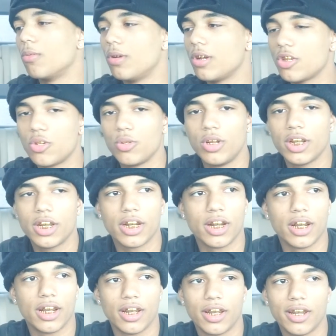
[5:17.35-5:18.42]
What is you looking
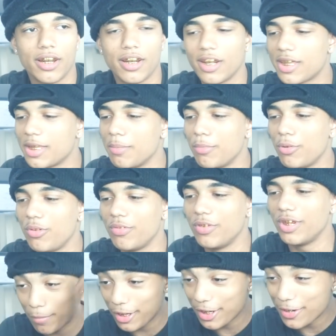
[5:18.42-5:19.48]
at? Ain't nothing
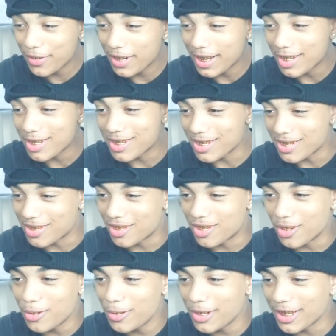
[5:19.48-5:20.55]
moving. Where your ass is
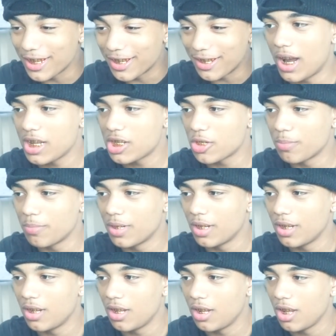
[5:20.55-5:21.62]
zooted? Watch him.
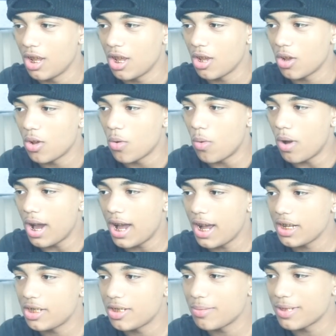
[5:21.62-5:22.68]

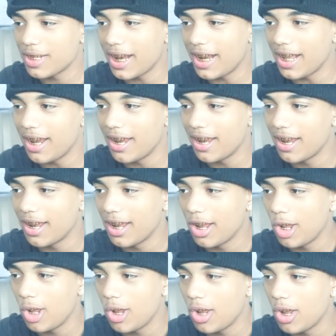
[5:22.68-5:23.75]
Watch him, Shetty.
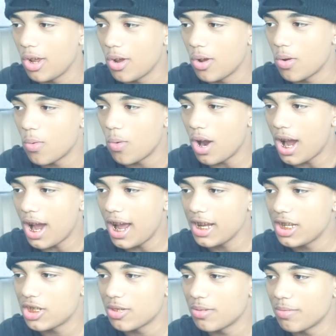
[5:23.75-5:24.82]

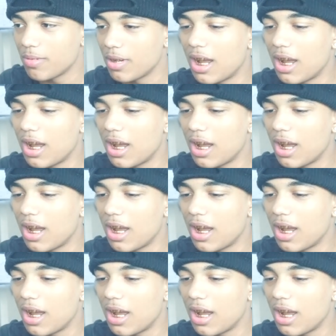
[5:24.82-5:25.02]
Watch.